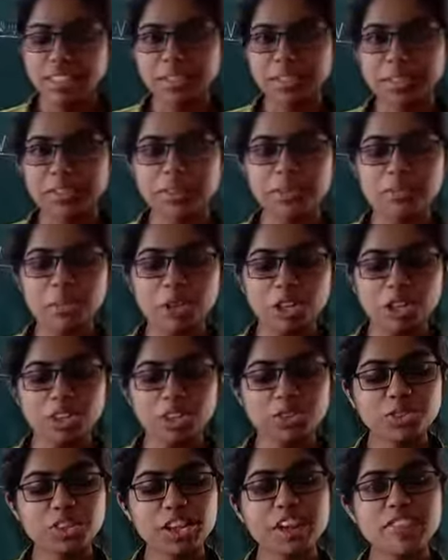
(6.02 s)
good
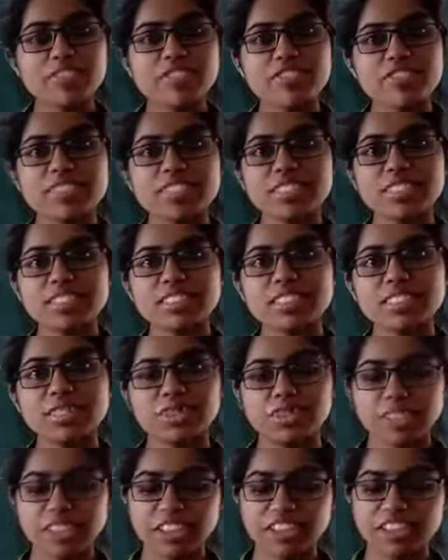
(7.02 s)
morning to everyone.
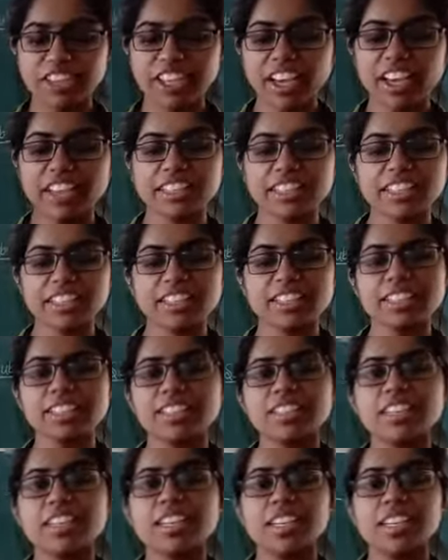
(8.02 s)
Today we are here